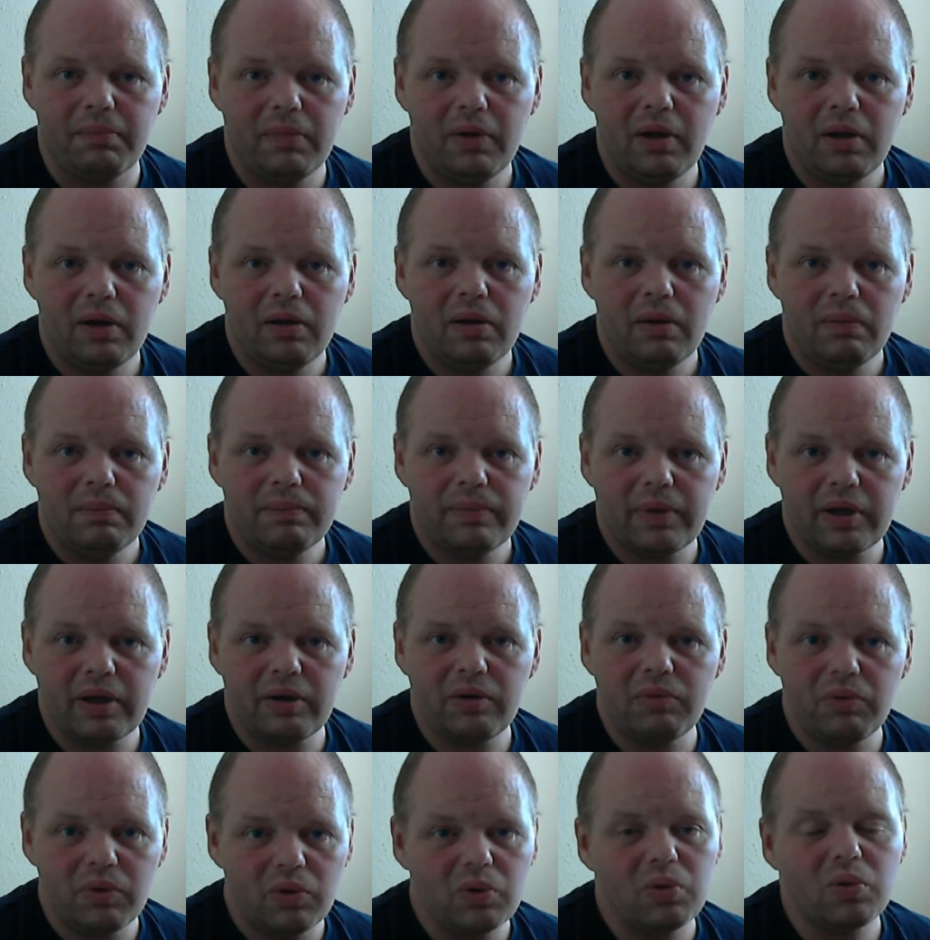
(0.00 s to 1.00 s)
They
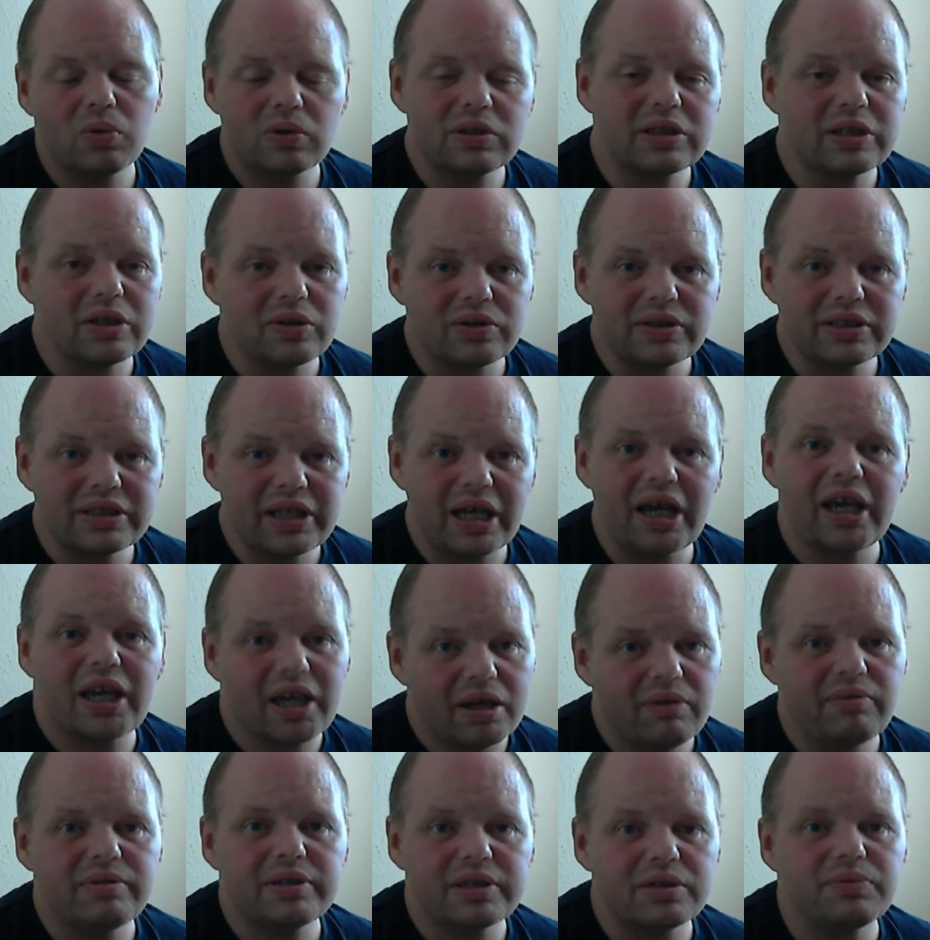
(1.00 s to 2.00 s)
were also saying he was
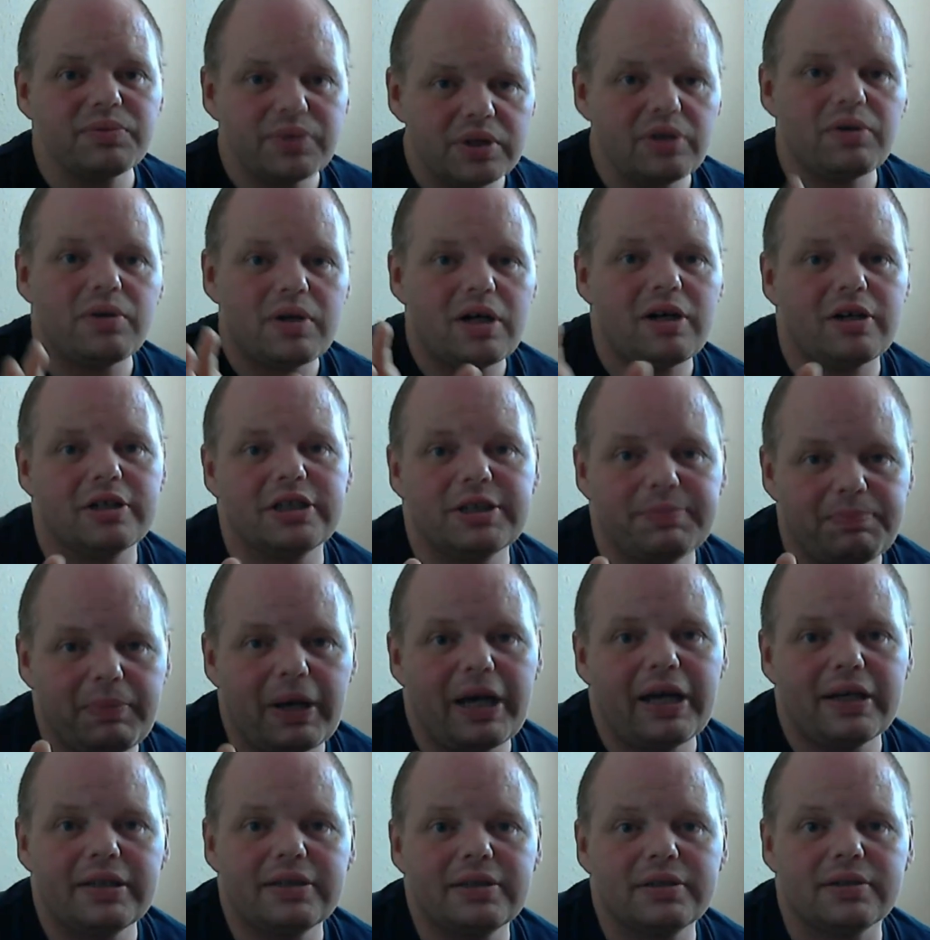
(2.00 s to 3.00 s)
a real harsh
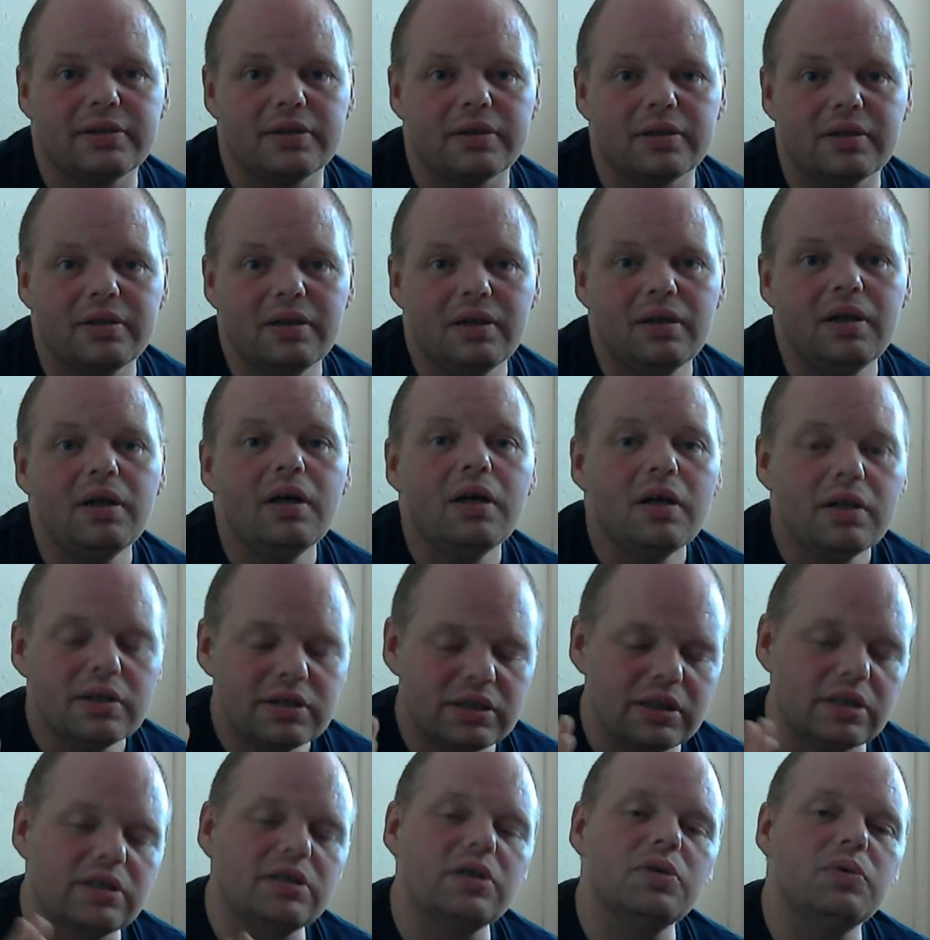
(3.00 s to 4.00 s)
bastard to
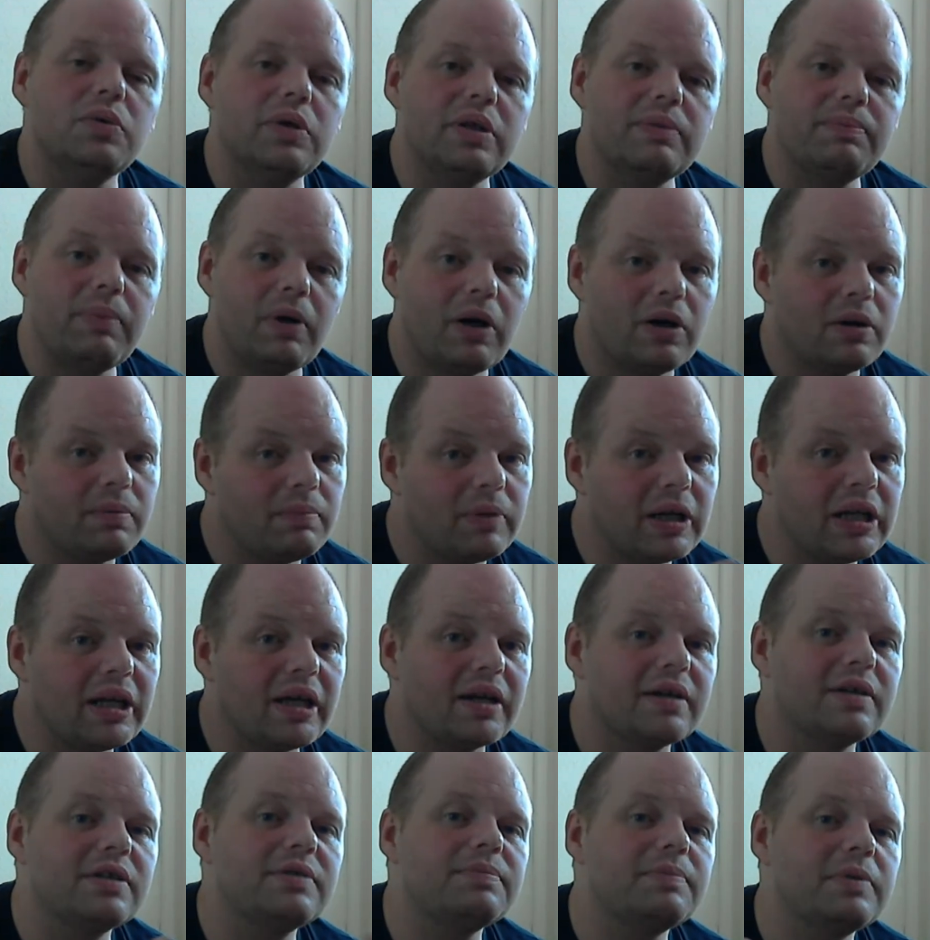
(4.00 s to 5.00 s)
do with, pardon my language,
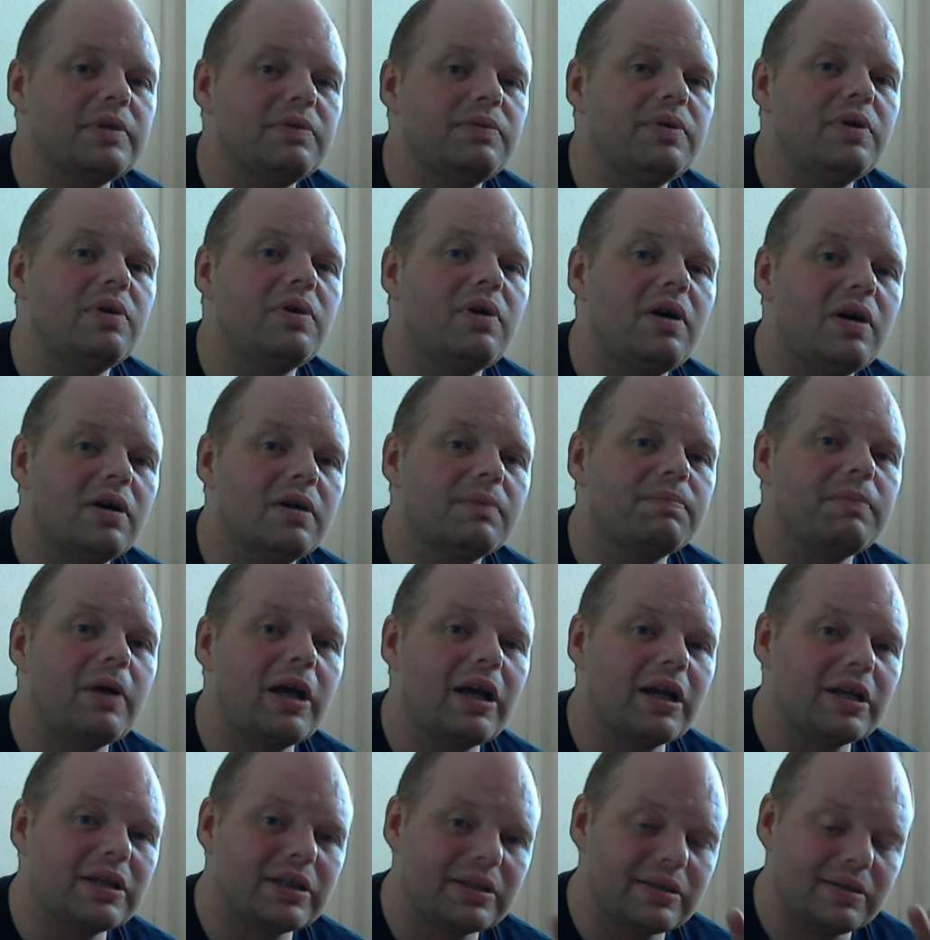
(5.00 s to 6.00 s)
but a real hard
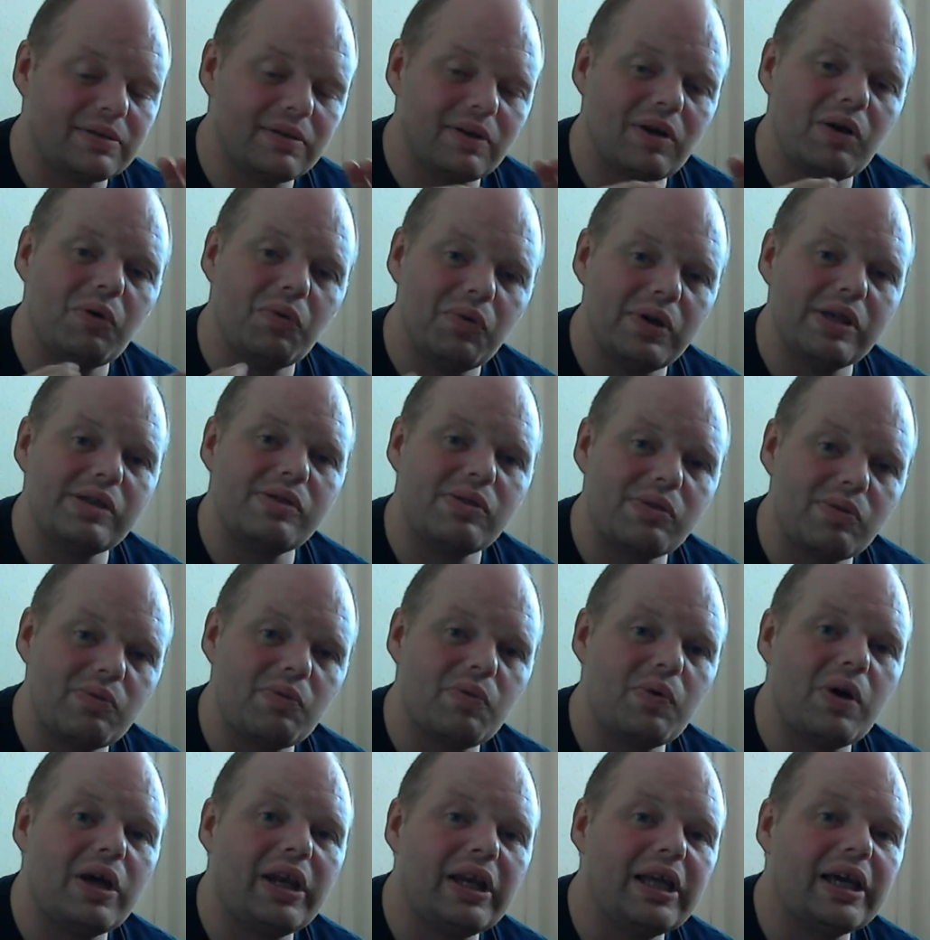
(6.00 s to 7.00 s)
bastard with when
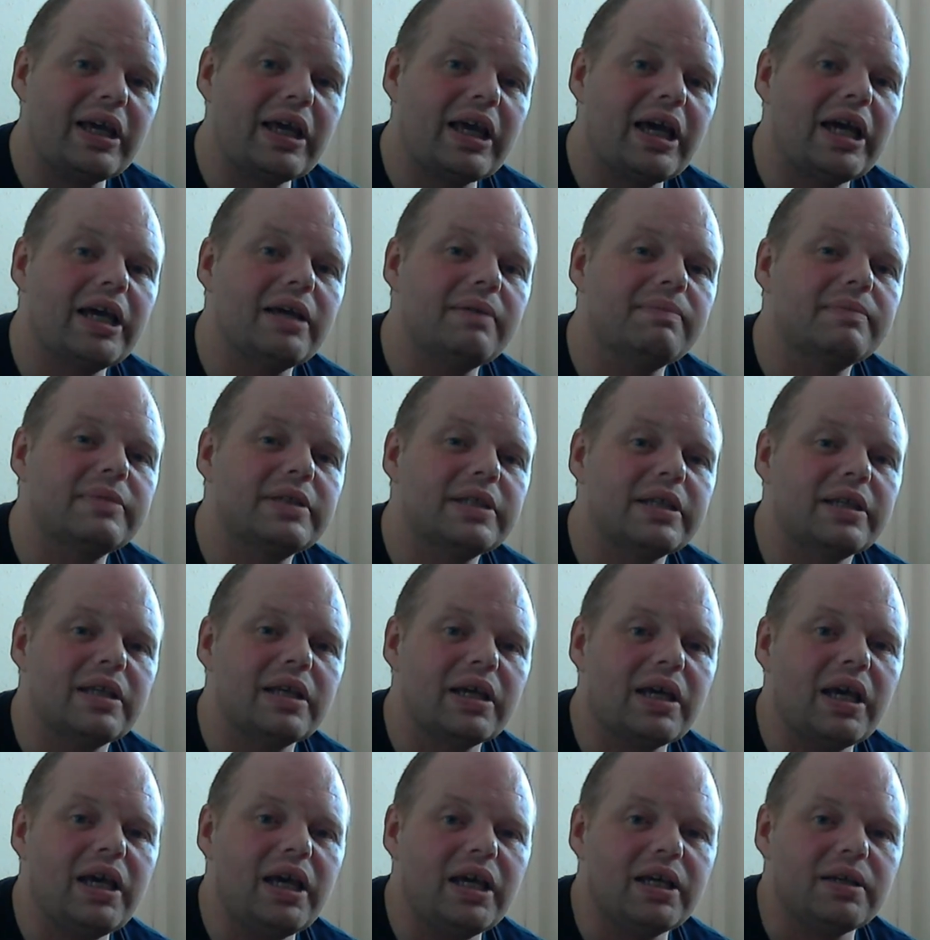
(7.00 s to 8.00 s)
it came to the
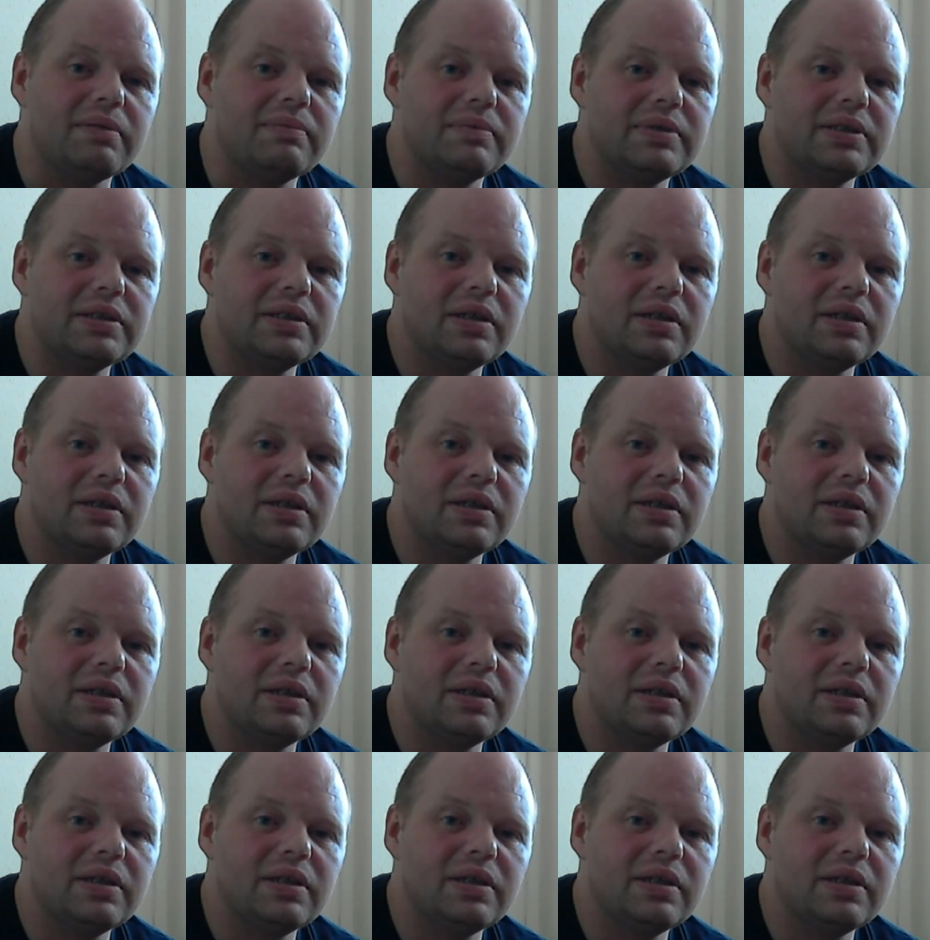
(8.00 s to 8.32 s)
games.